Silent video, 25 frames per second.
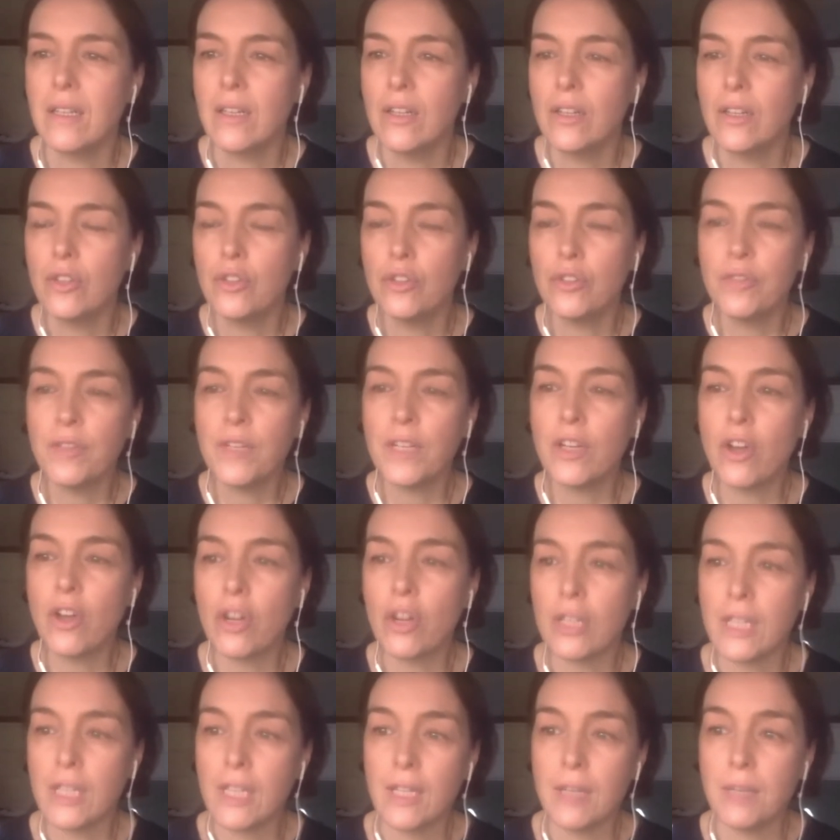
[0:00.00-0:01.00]
Ludwig
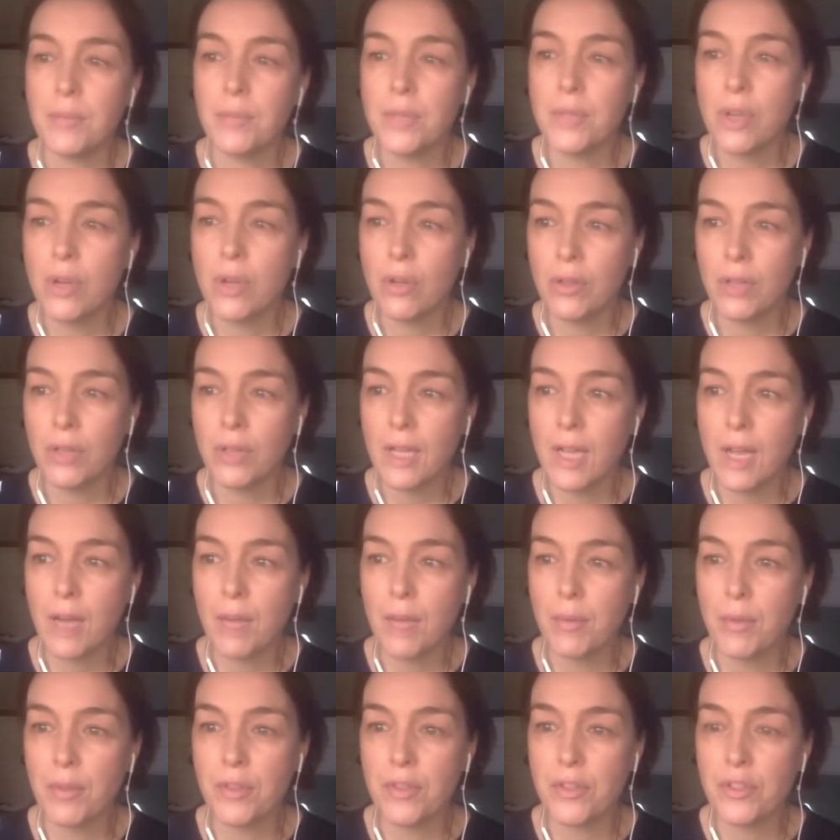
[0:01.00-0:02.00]
Gottlieb told the
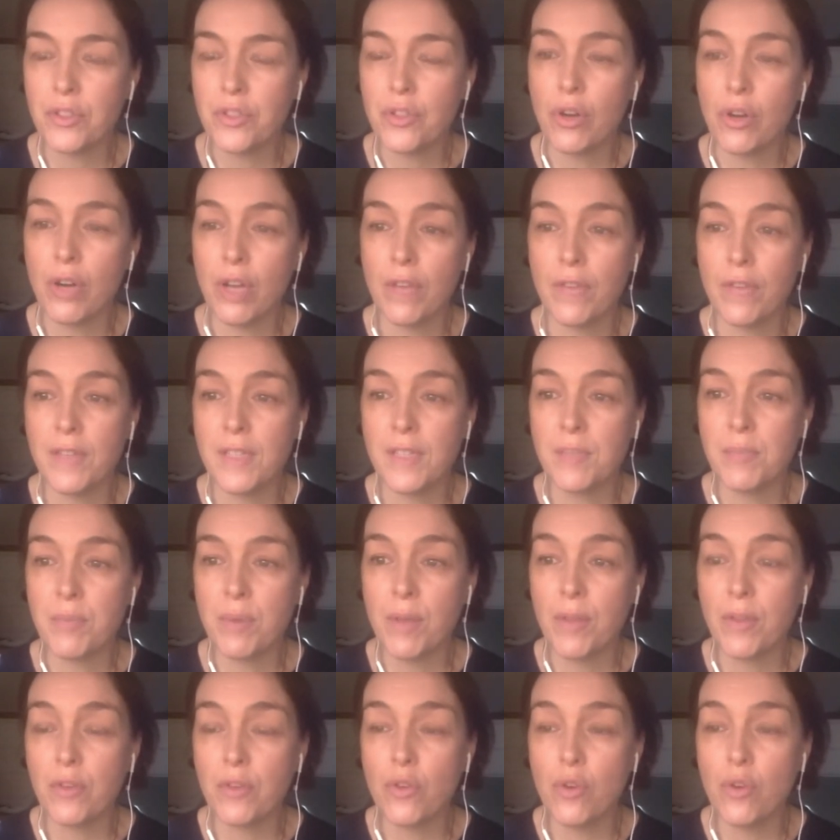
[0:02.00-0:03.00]
library the story of his
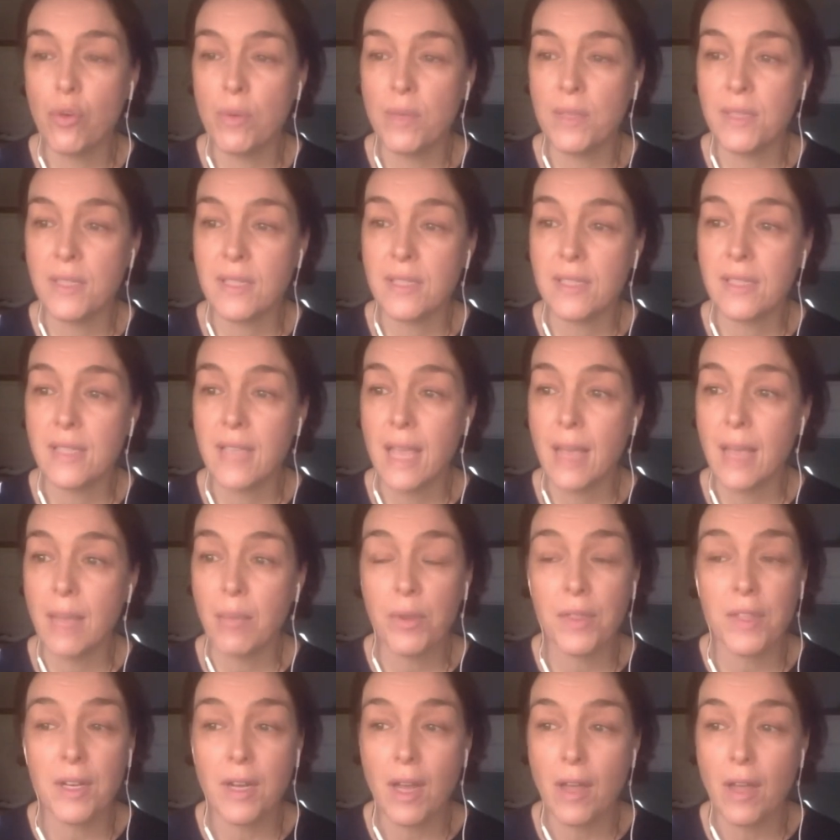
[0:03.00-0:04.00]
brother Norbert's
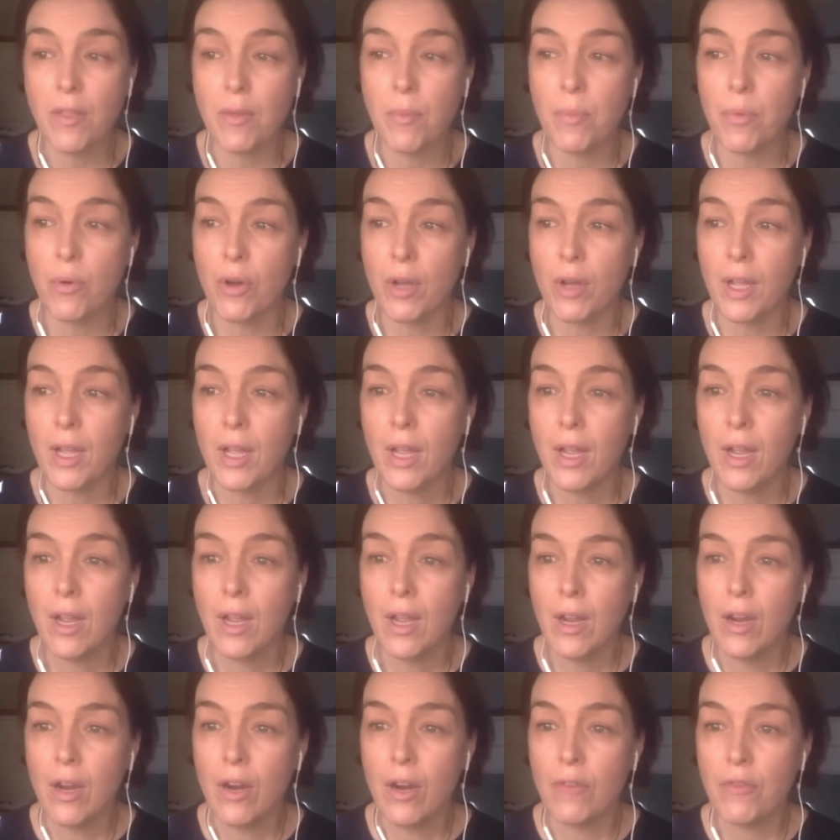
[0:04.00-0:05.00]
escape with another boy
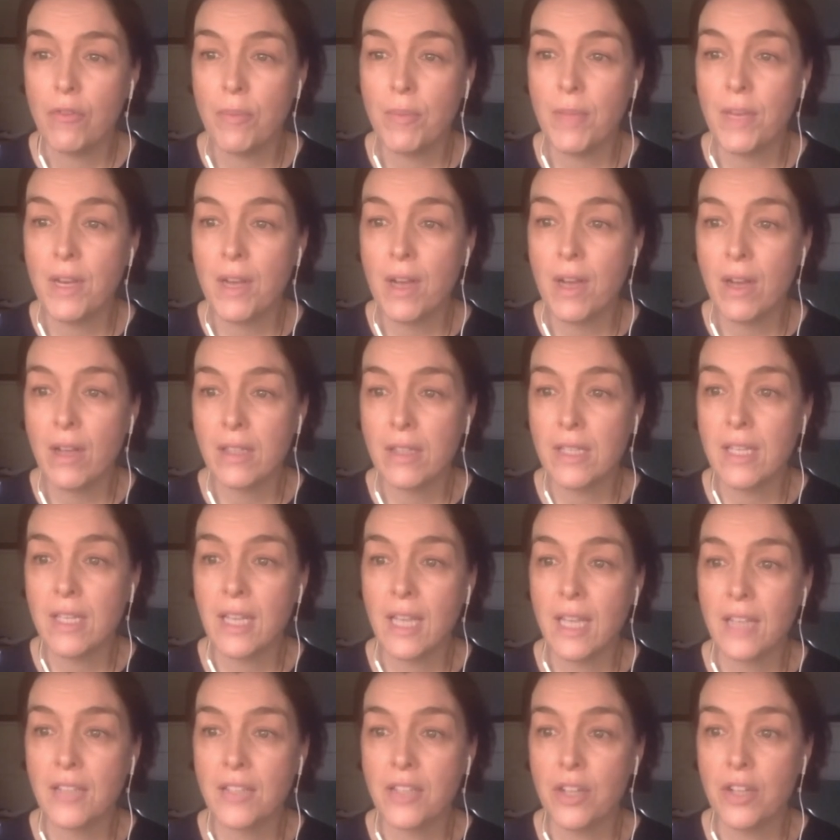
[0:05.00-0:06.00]
from the Nazi
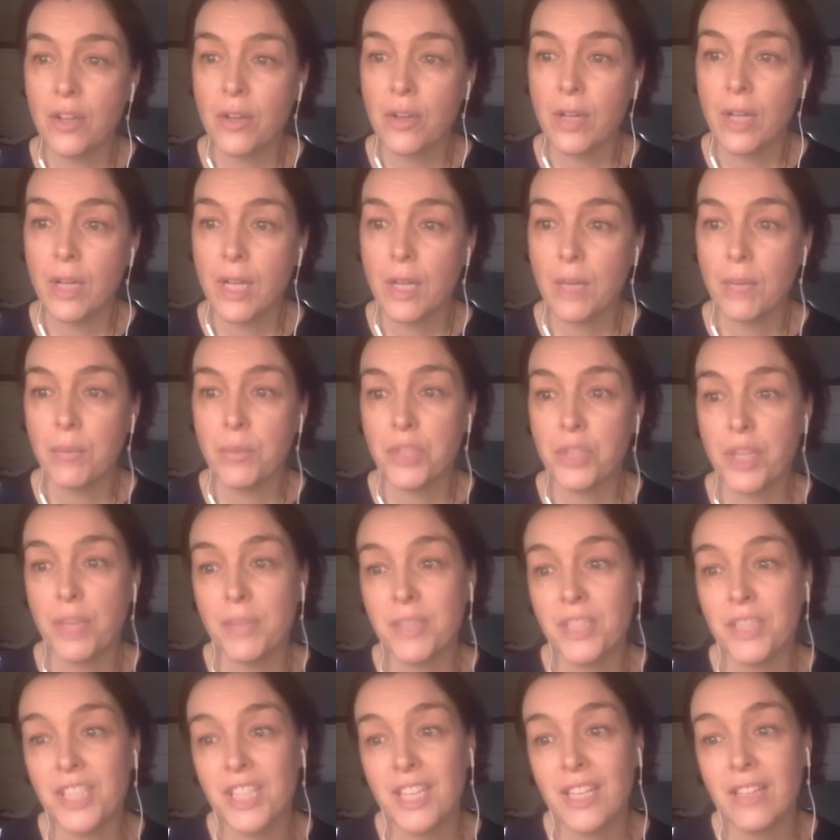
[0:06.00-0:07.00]
ghetto in
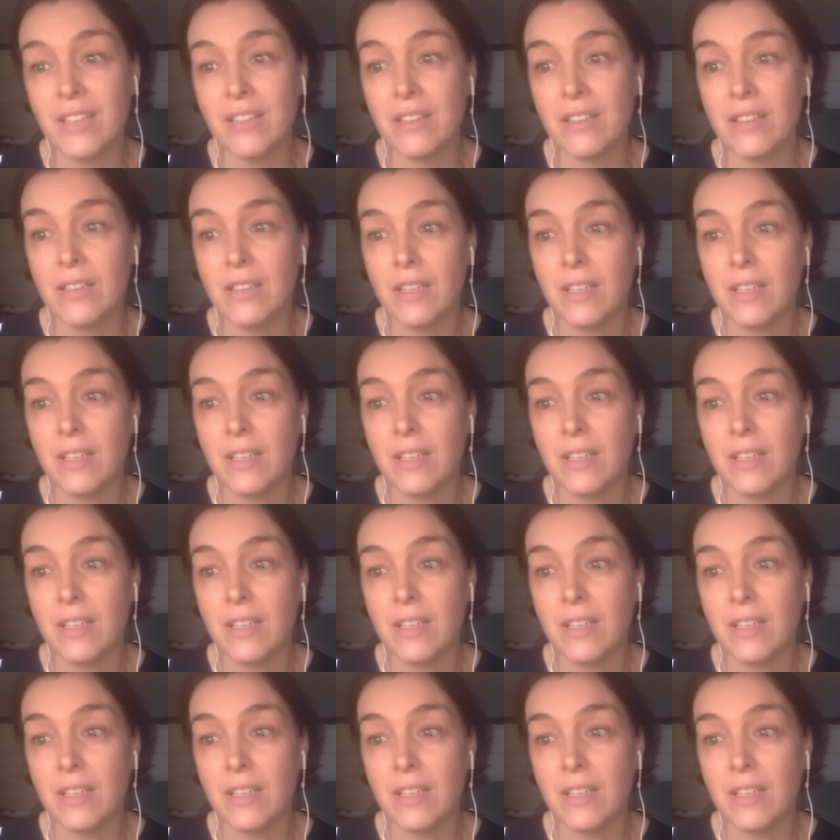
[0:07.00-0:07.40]
Przemyśl